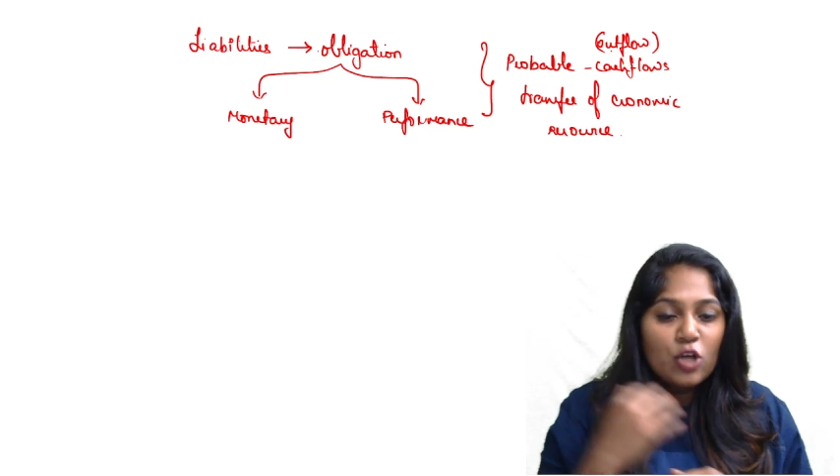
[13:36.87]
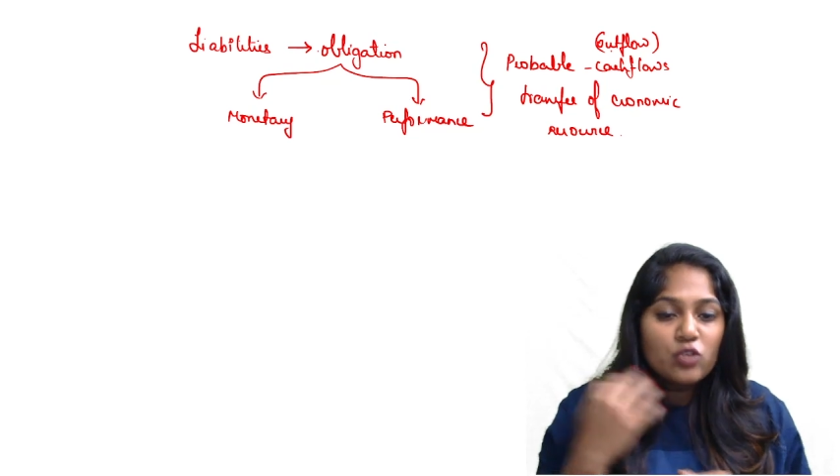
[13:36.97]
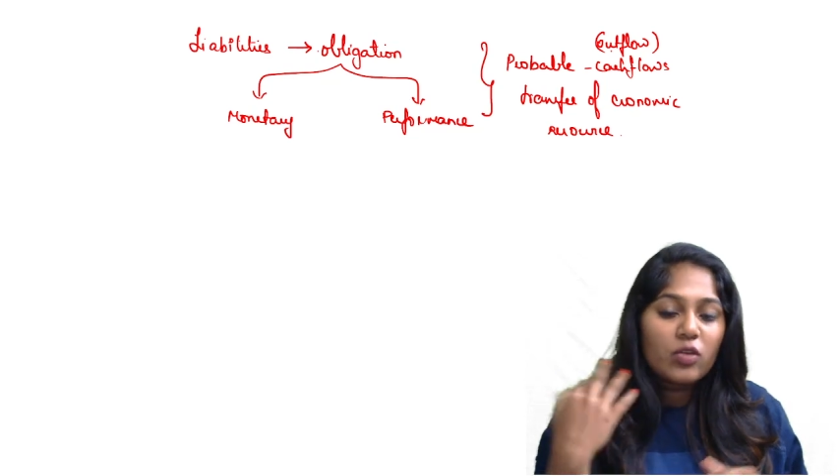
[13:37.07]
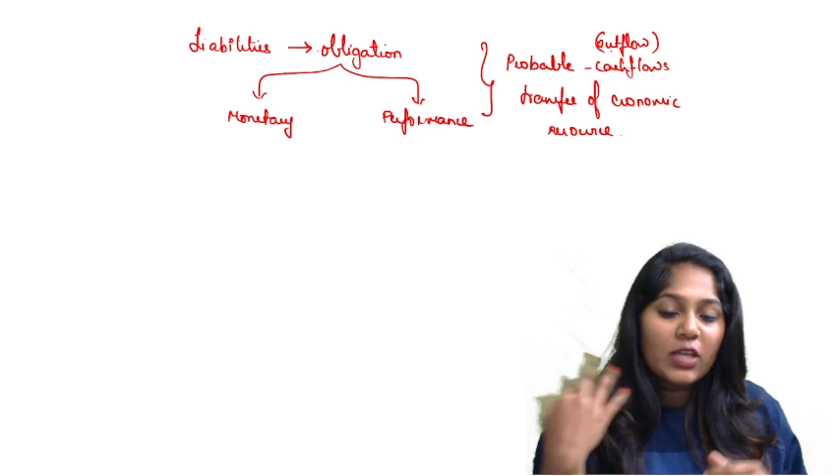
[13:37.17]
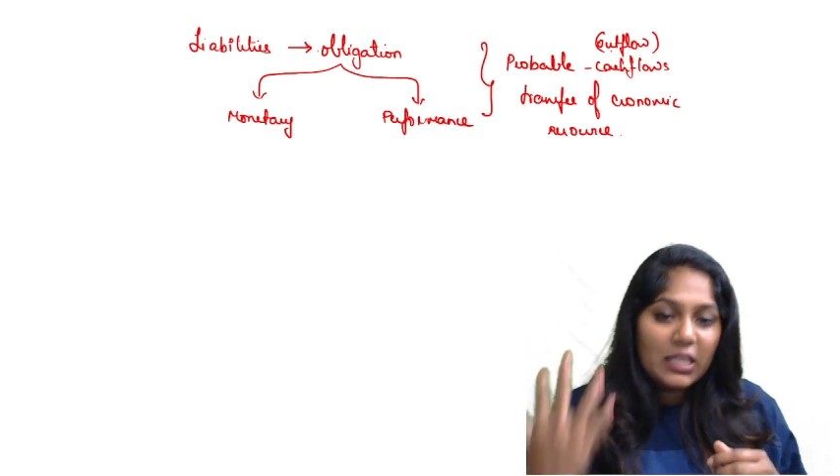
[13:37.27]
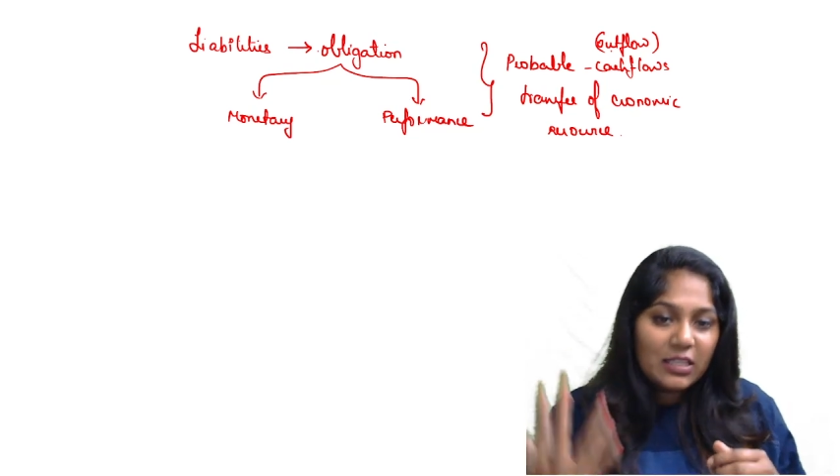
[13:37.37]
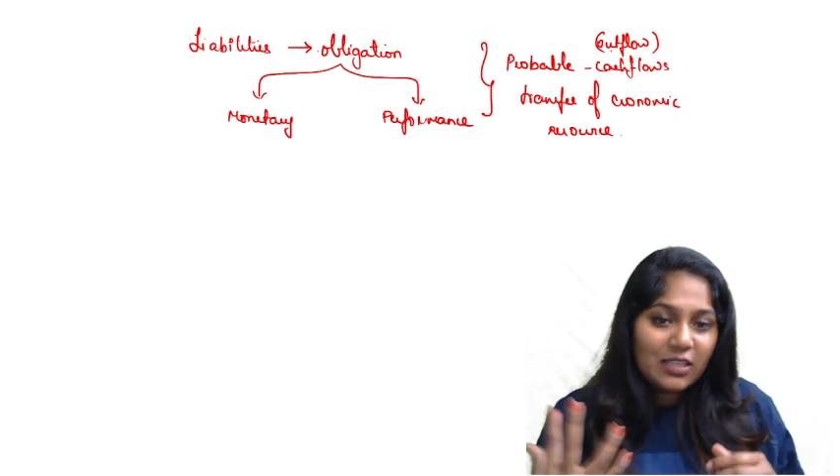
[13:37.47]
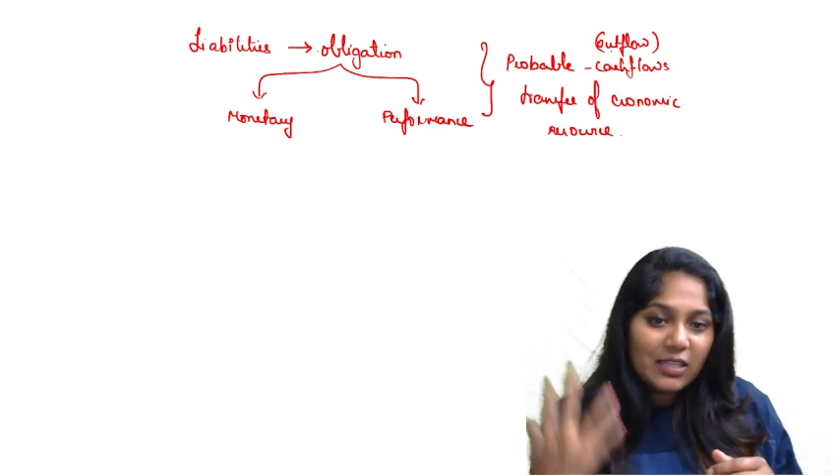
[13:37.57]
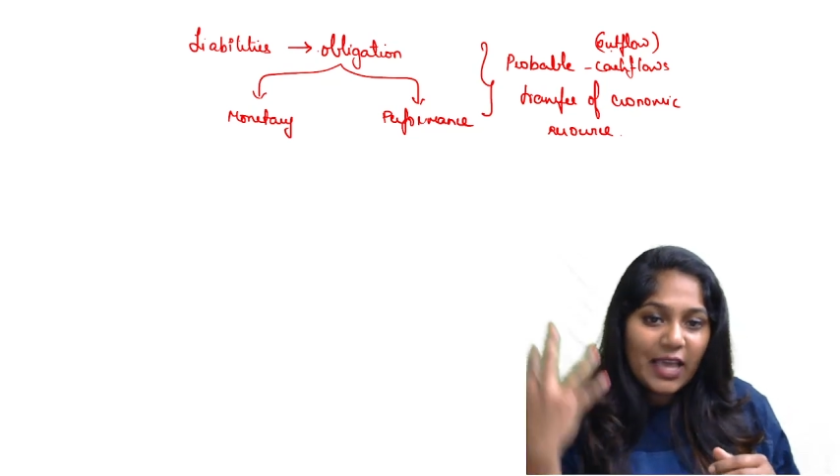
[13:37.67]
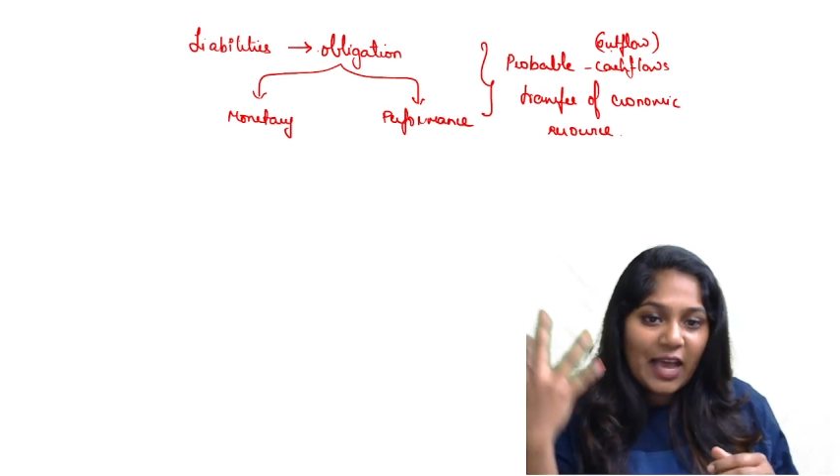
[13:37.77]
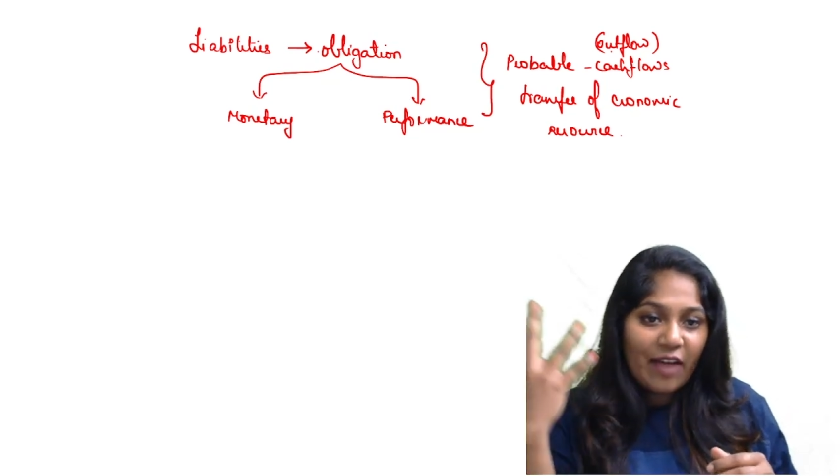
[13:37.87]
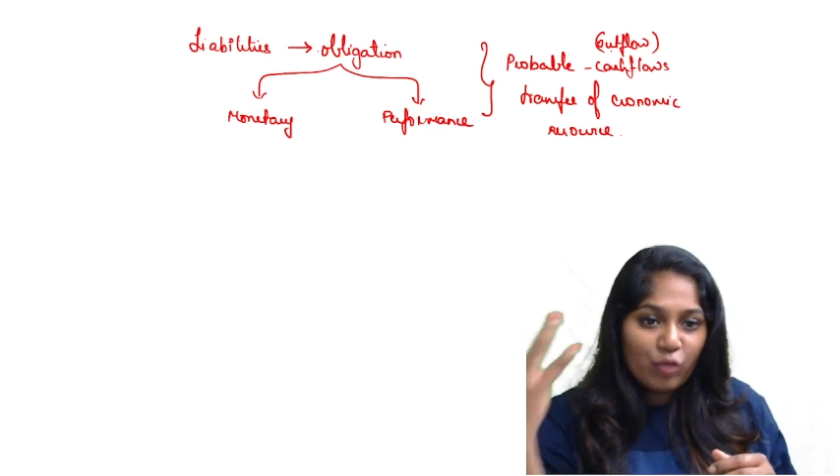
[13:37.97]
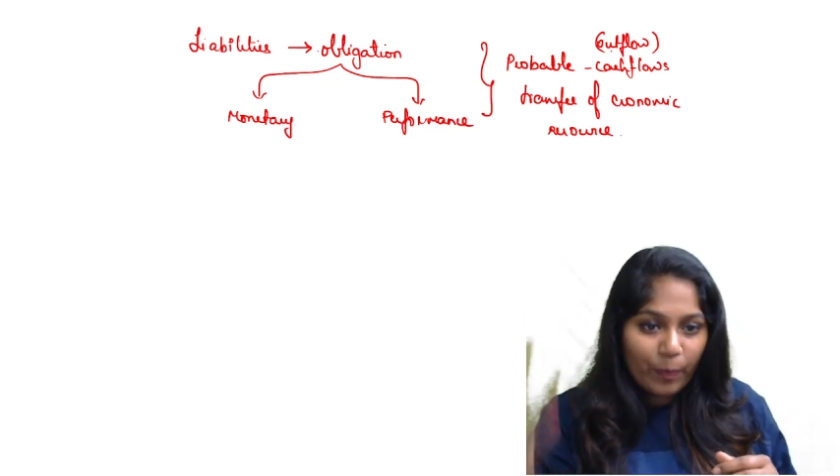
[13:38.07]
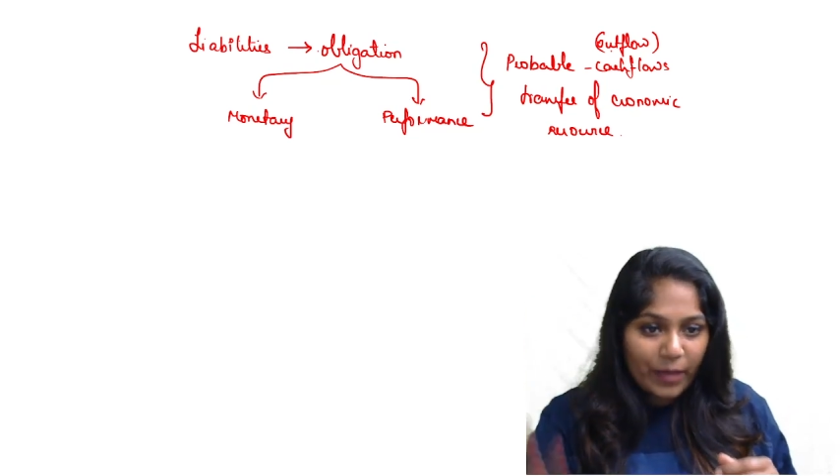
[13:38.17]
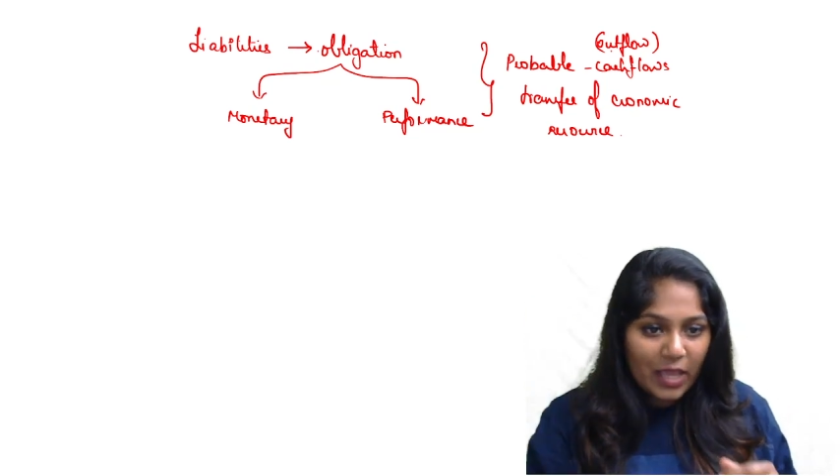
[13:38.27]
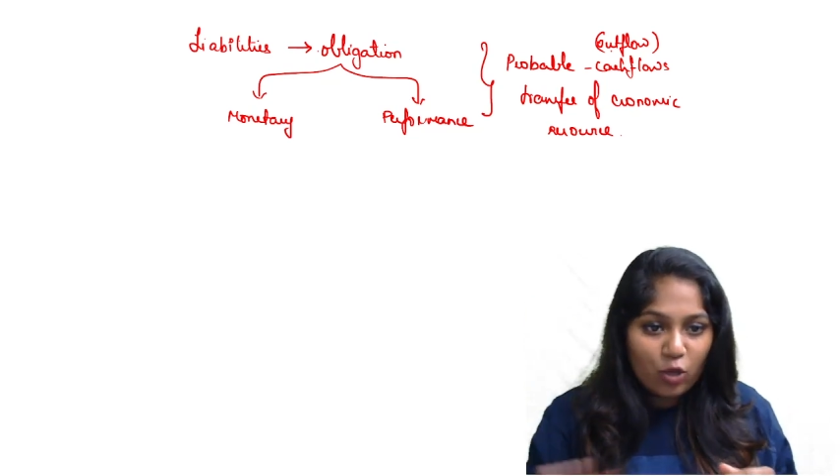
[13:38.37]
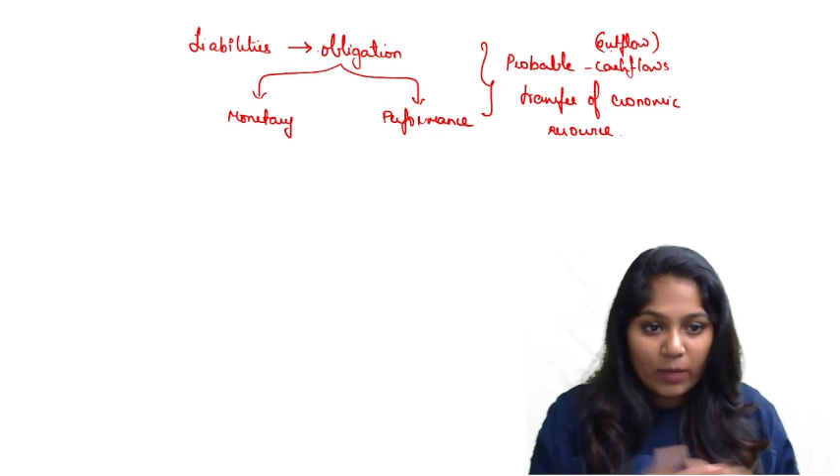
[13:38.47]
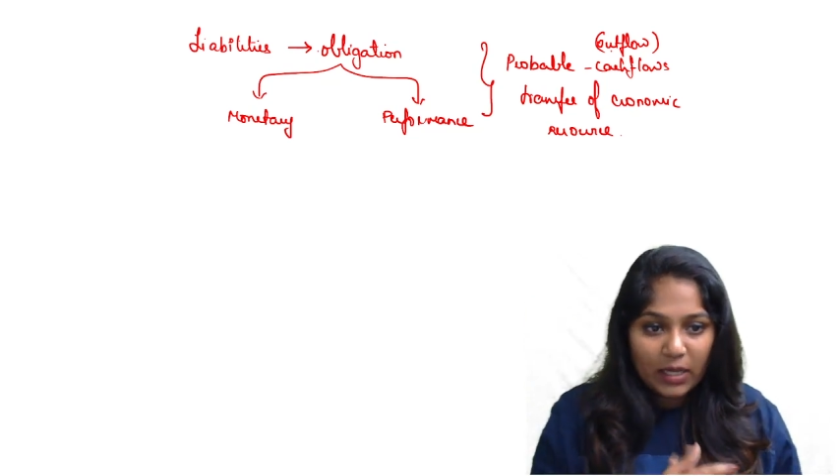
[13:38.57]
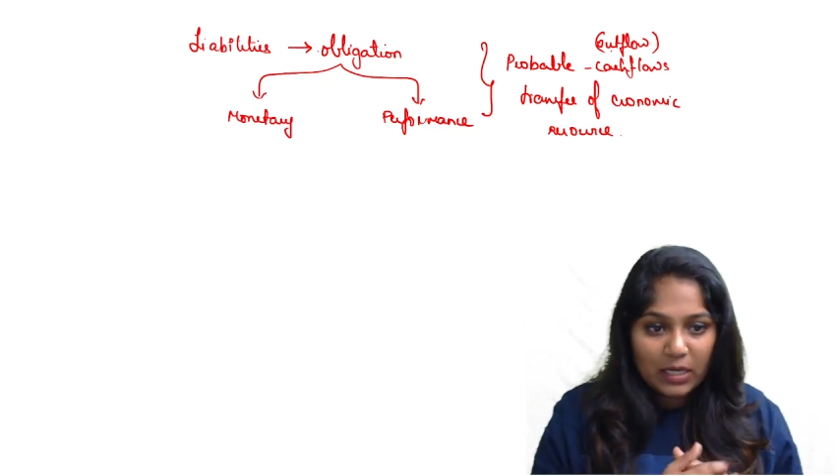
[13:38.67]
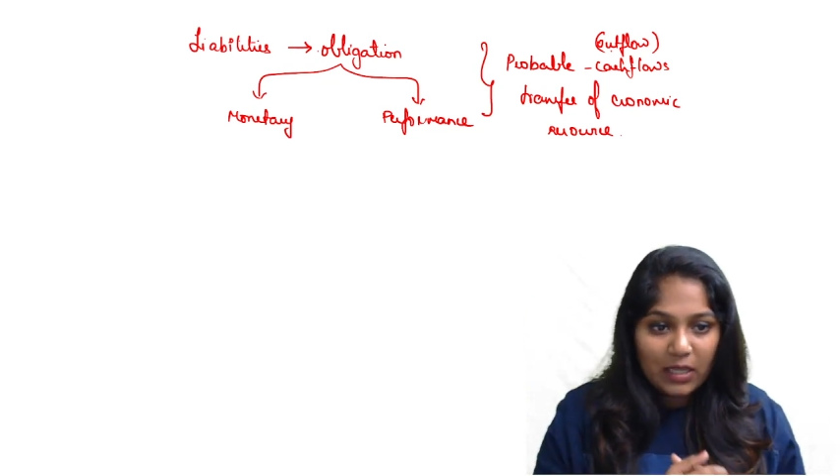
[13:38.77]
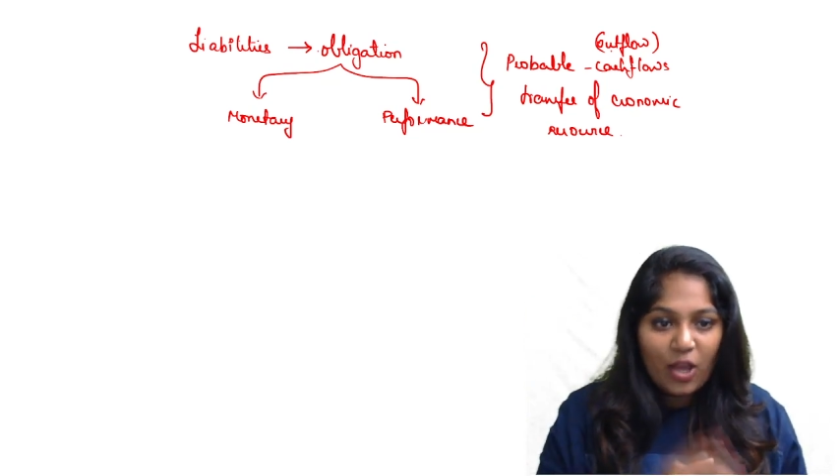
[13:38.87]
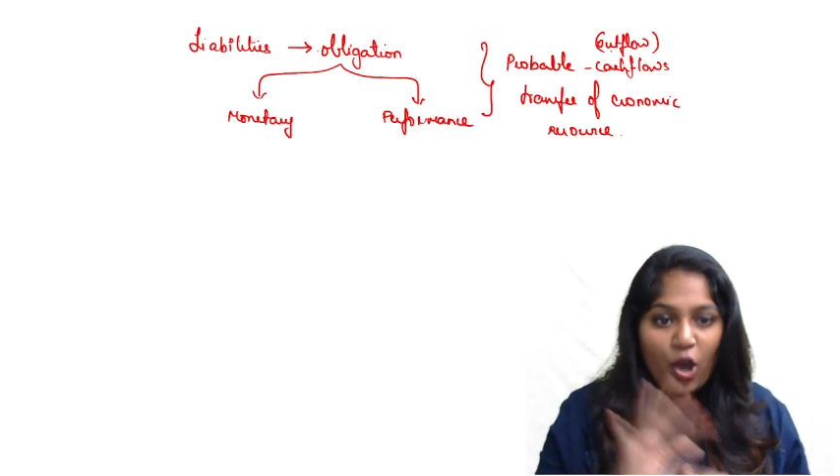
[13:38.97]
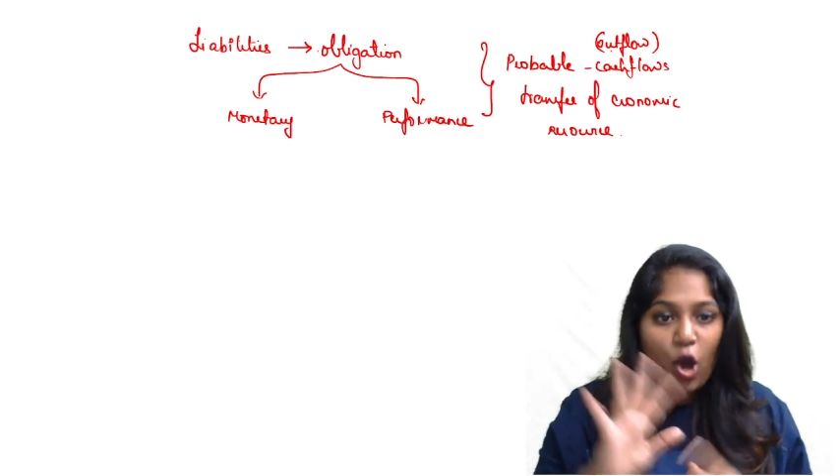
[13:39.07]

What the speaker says: So either they have to pay you money